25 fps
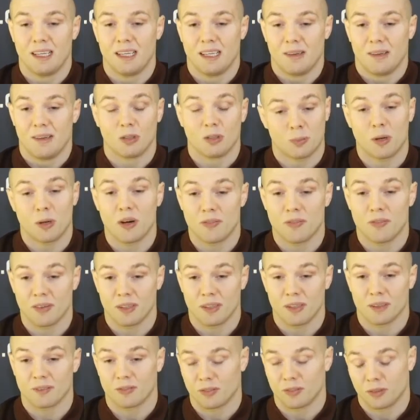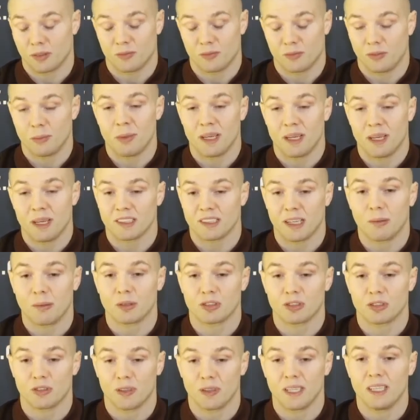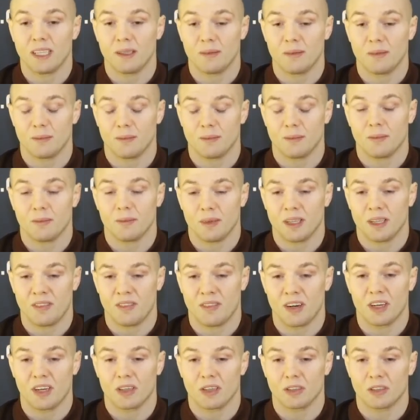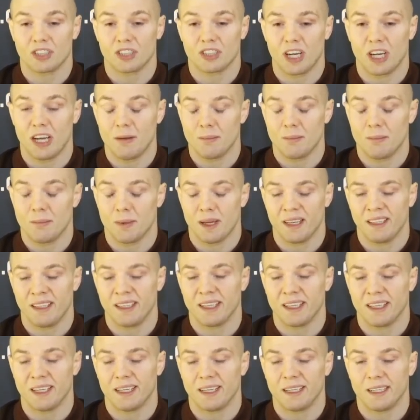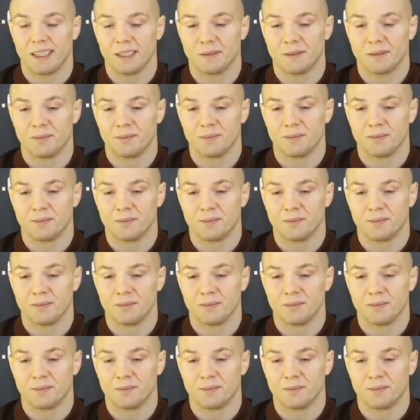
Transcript: was perfect to me because I was already in a very good shape, and I